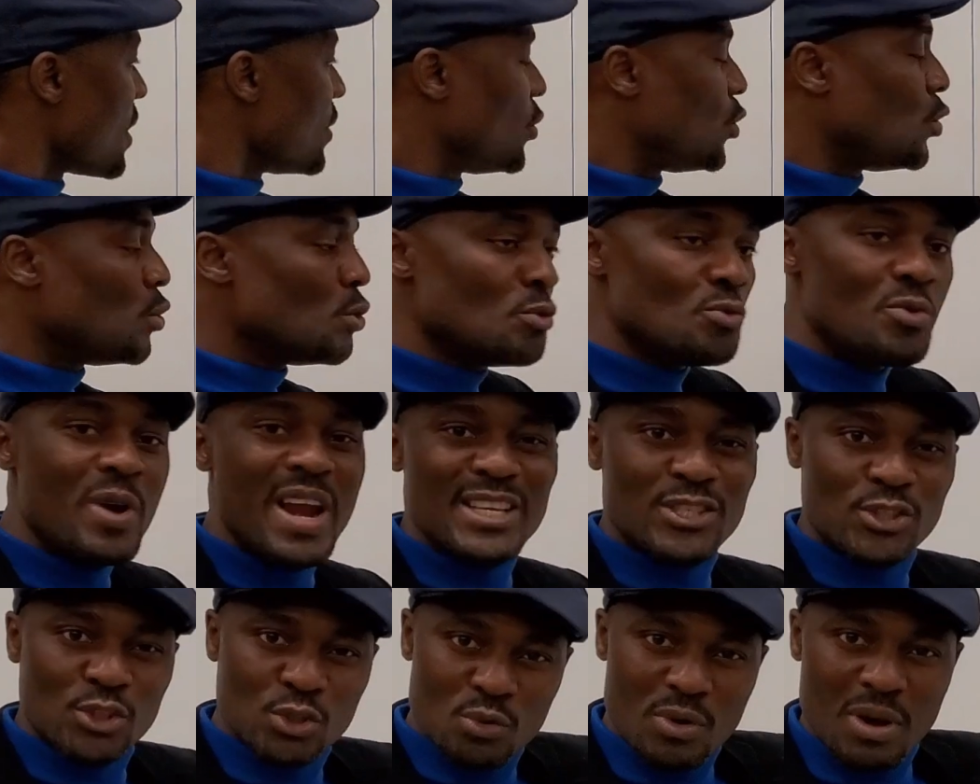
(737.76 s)
2
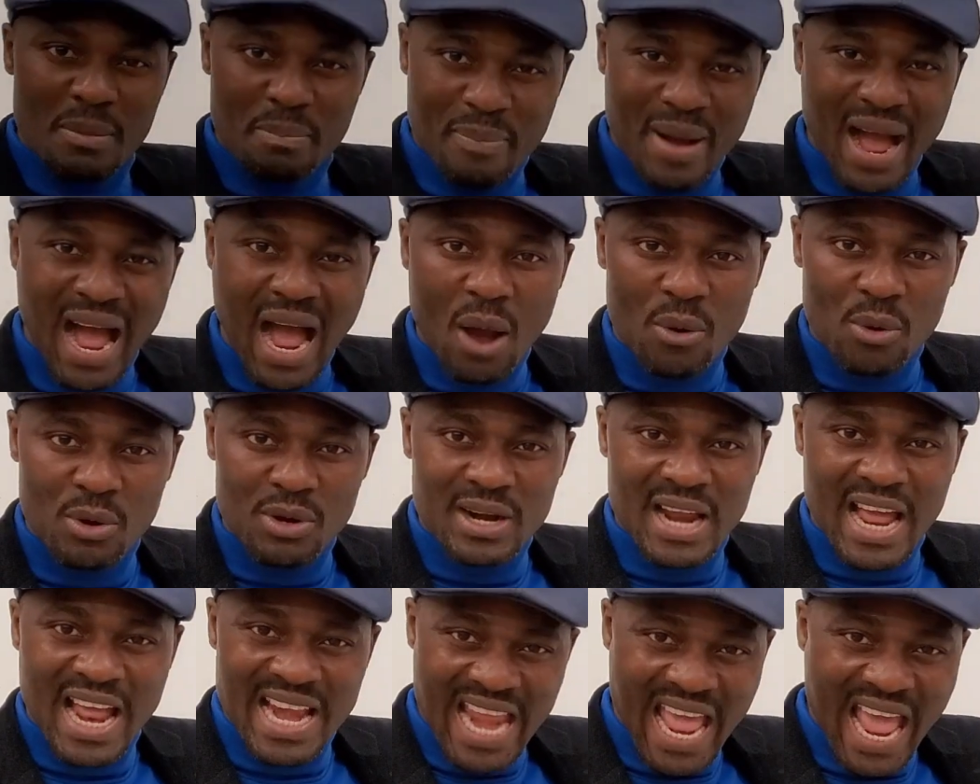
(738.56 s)
raised to a power,
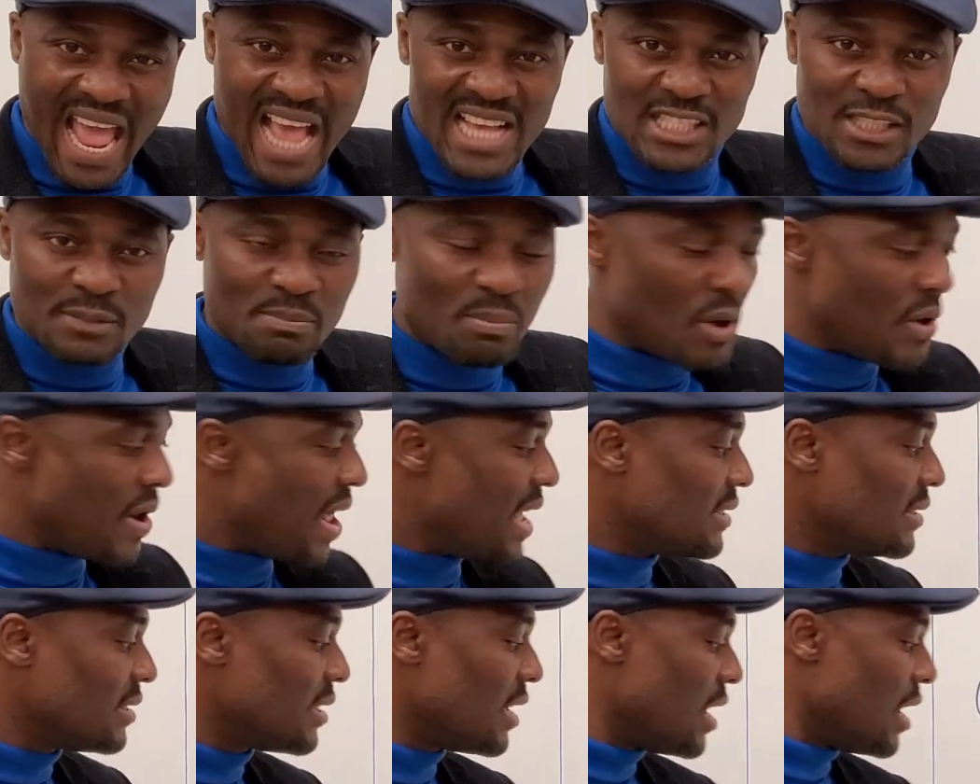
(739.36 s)
an
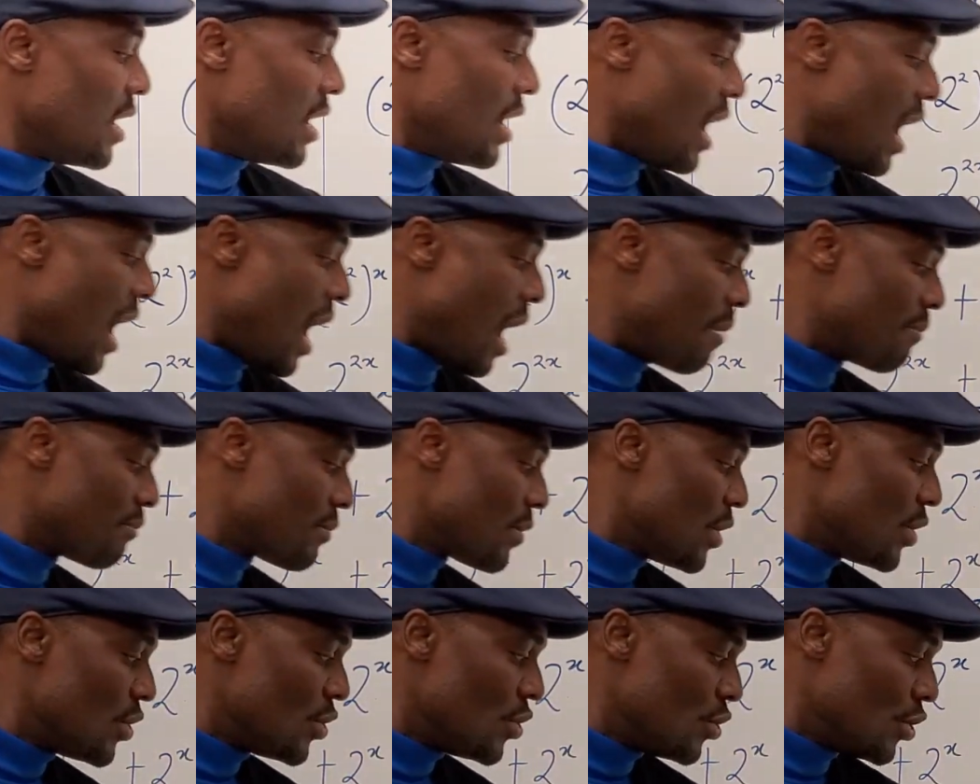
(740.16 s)
exponent, um,
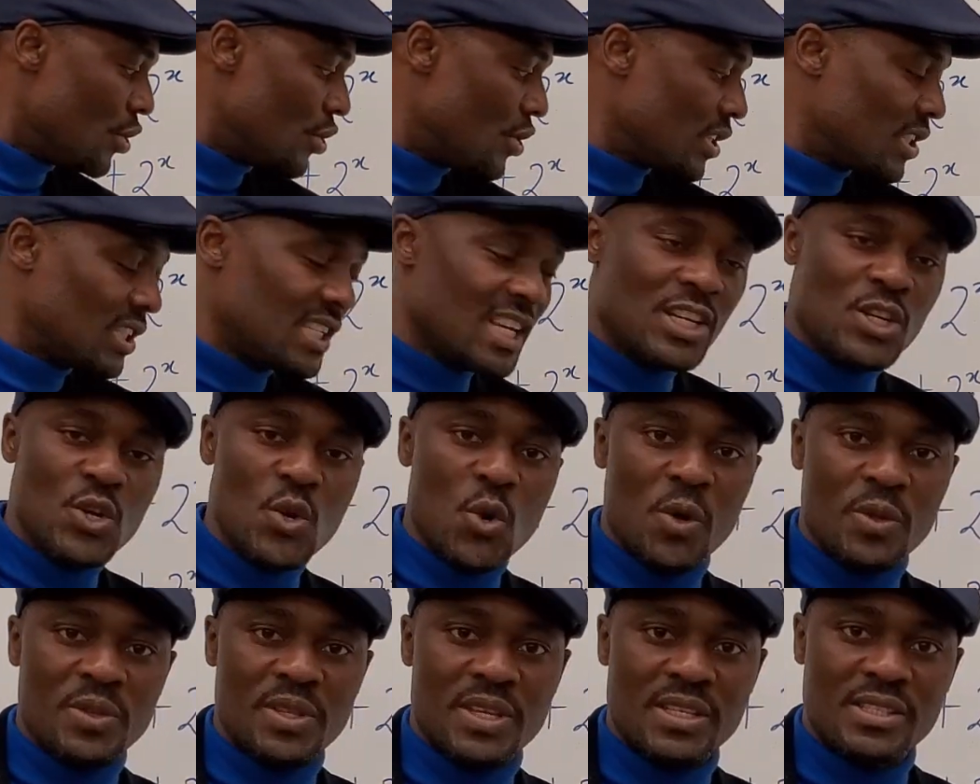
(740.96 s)
you just
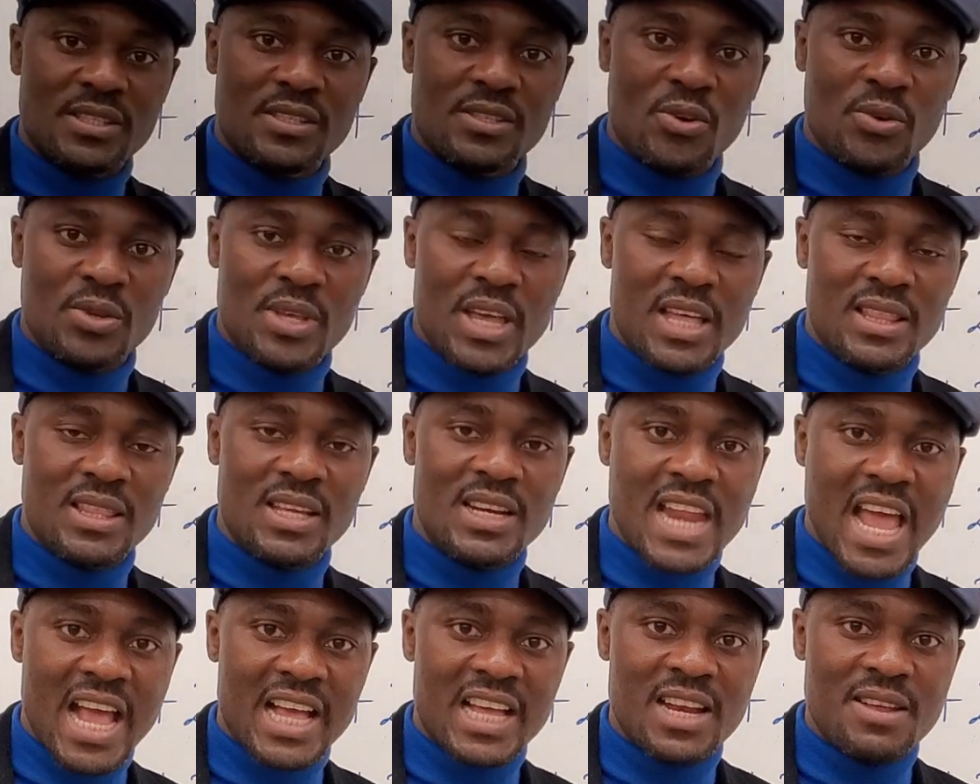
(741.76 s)
ignore this, okay? The
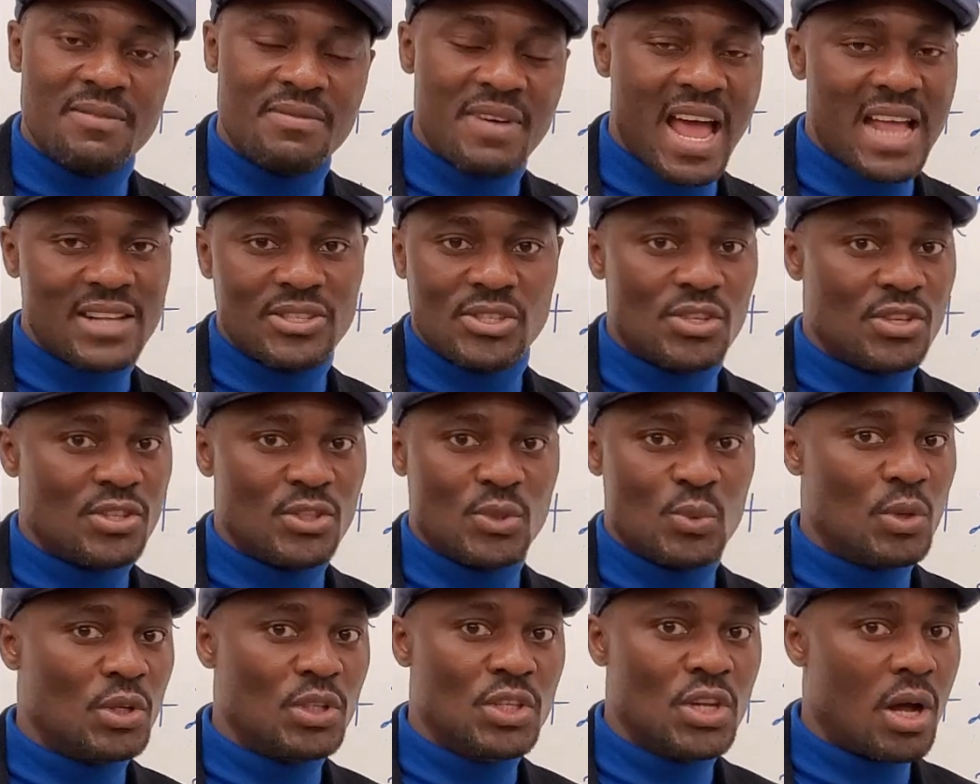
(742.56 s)
negative answers
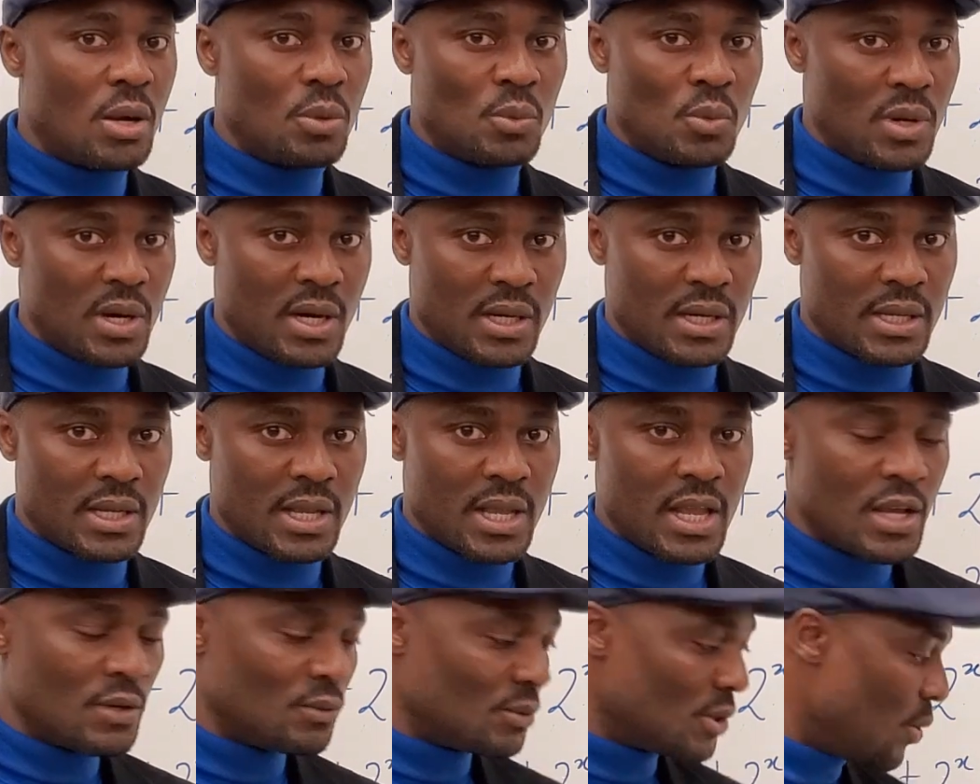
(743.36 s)
will not work.
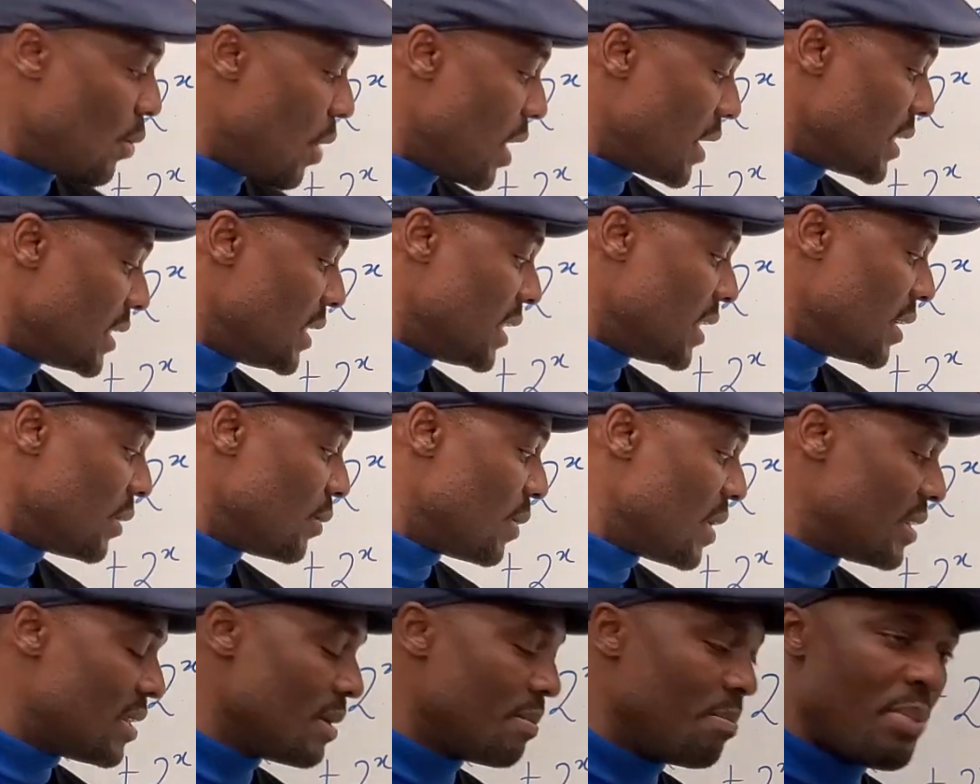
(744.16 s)
You want to deal
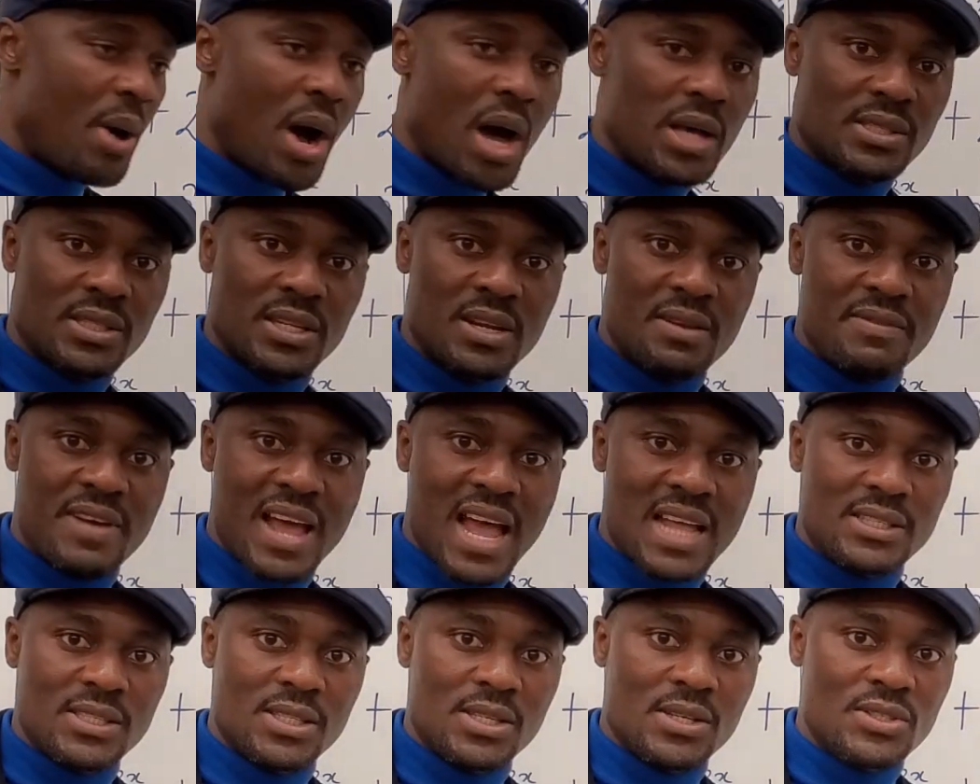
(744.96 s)
with the positive
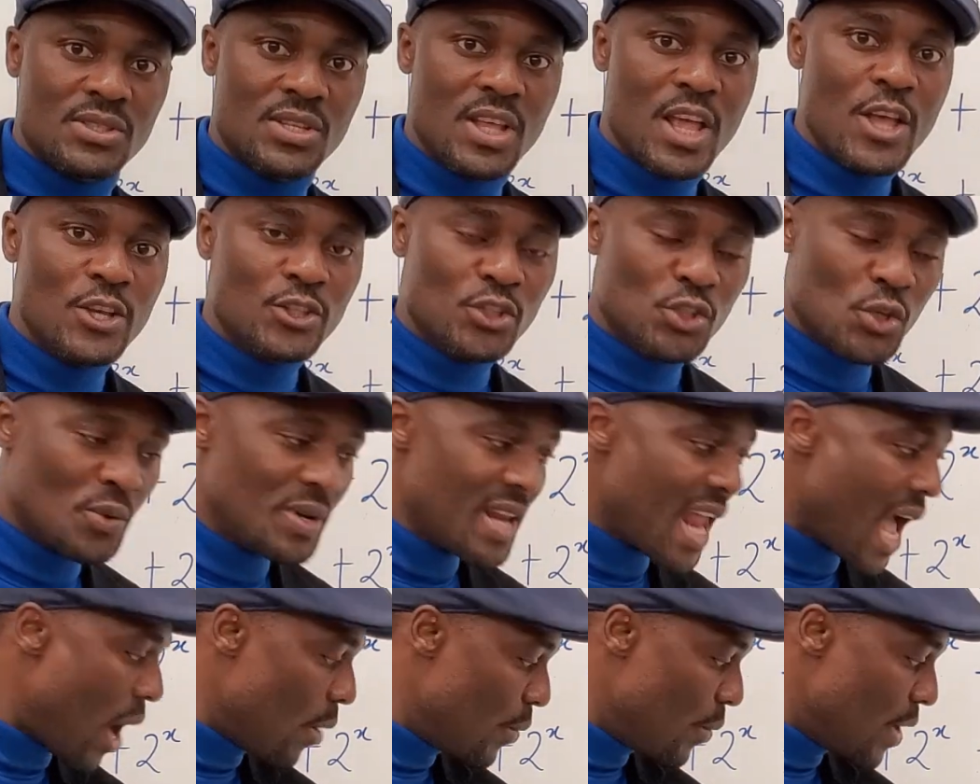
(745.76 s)
answers. So
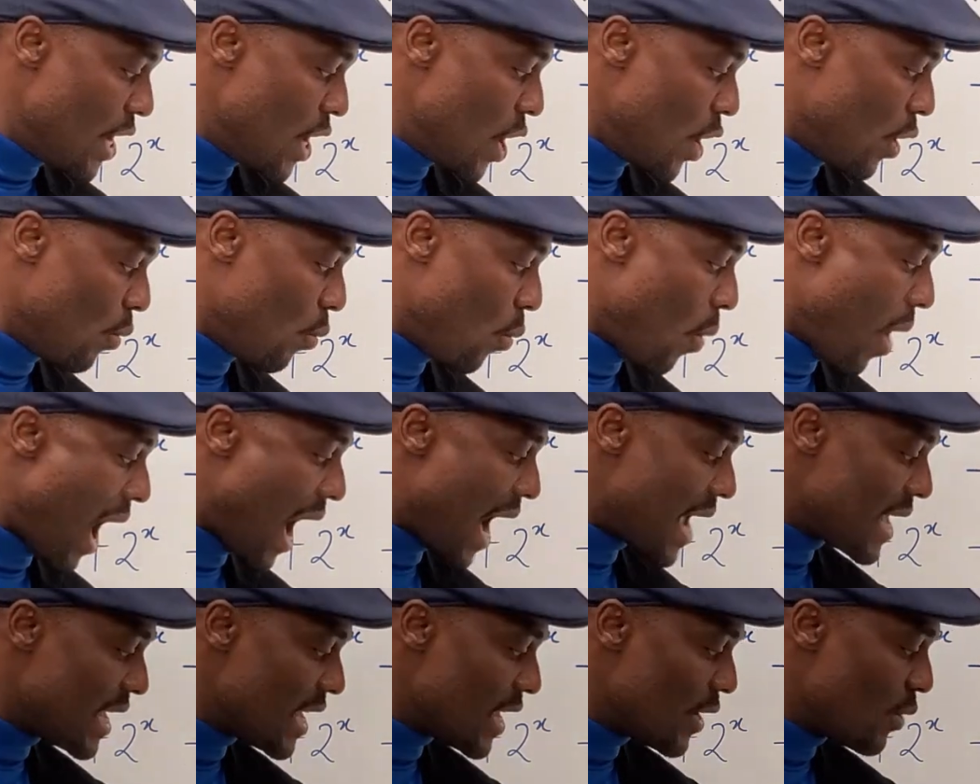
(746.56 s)
now we know
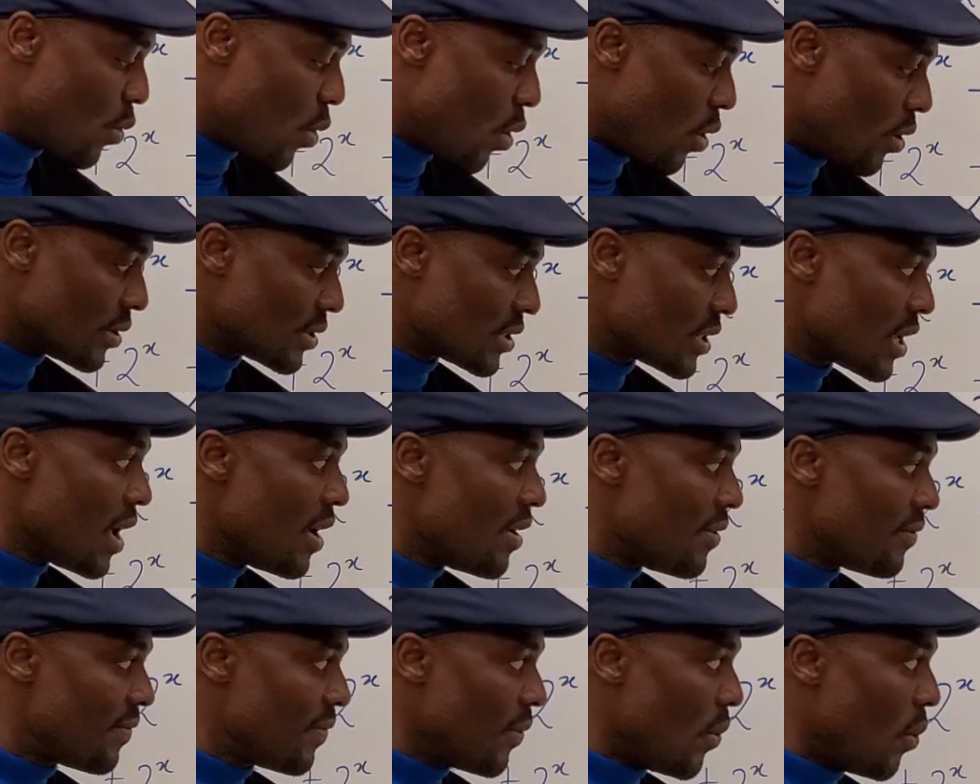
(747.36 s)
y equals
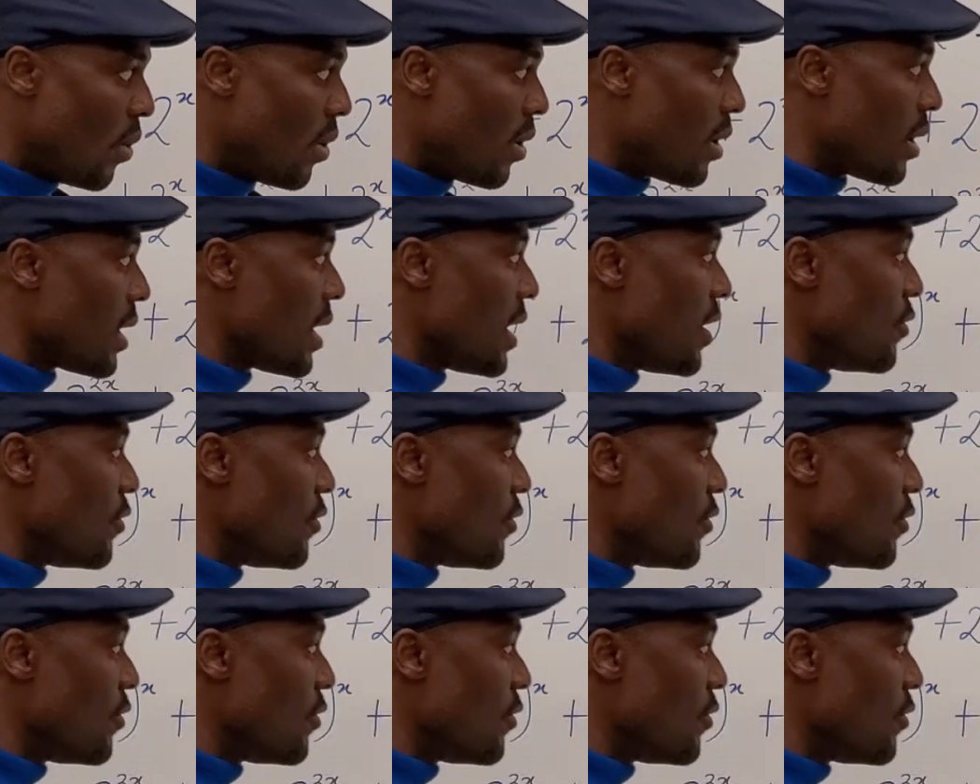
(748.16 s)
4.